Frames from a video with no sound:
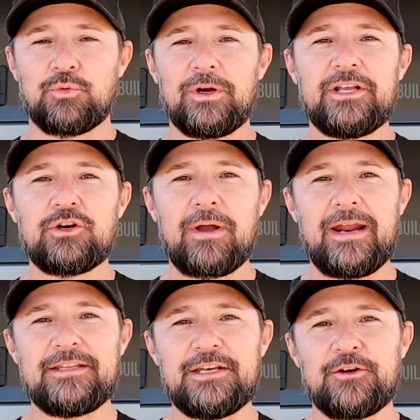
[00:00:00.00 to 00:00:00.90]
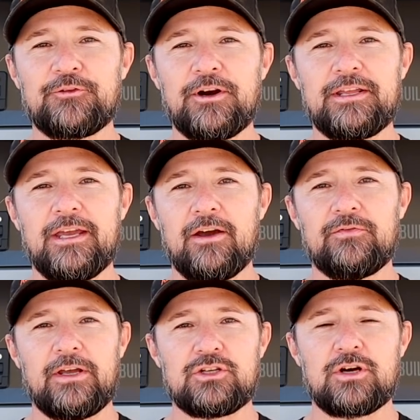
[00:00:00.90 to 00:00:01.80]
It's a really great idea for a
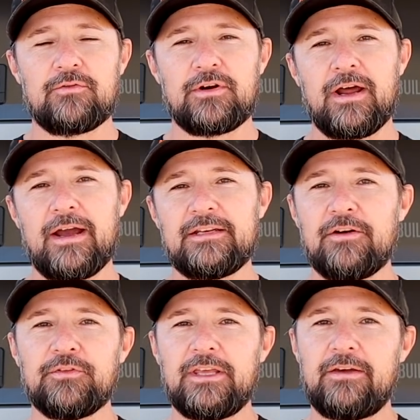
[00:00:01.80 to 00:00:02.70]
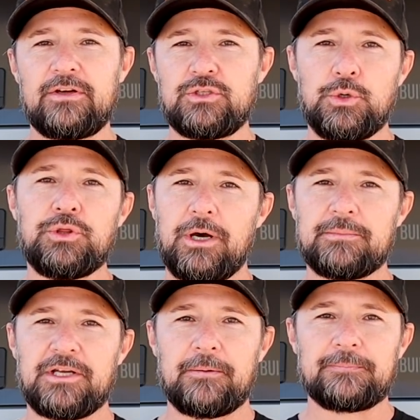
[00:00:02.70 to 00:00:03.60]
gift, and Trevor and I definitely gave it 2
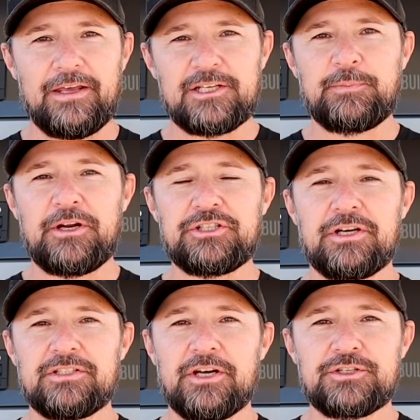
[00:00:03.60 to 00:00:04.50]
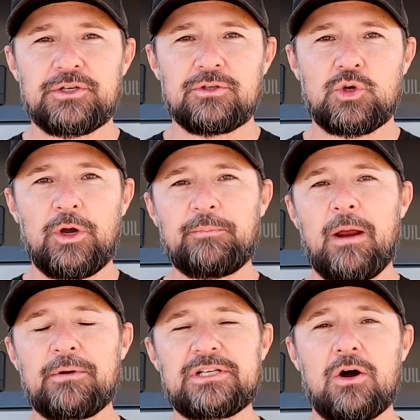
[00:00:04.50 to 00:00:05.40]
thumbs up. The Expedition Essentials Quick
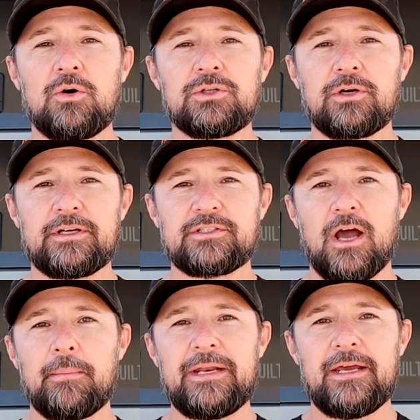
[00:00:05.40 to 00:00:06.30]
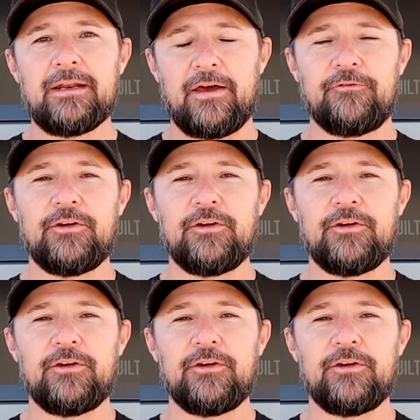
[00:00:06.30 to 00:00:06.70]
Paper Towel Holder is coming in at